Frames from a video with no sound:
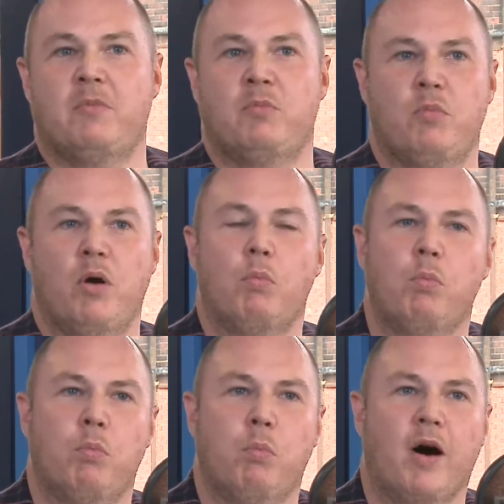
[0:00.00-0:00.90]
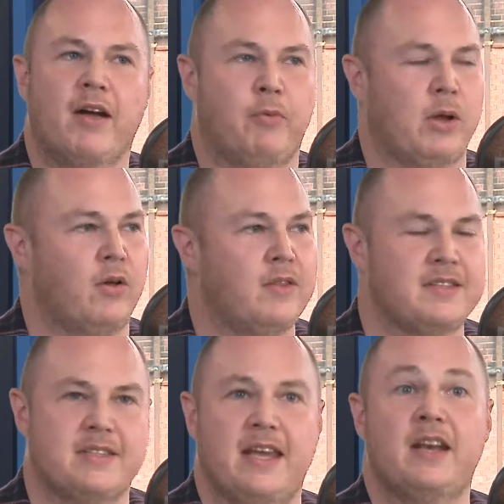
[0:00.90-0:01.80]
and why have we got
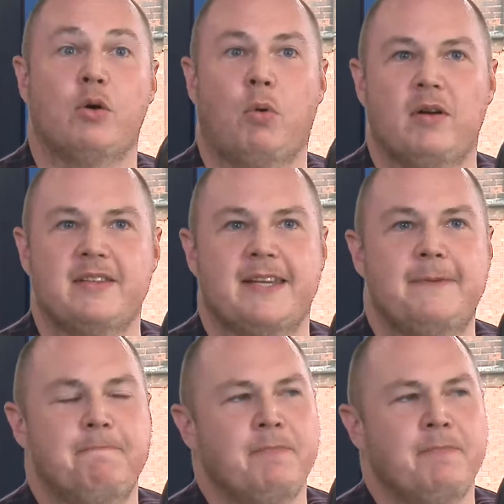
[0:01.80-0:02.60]
this inequality?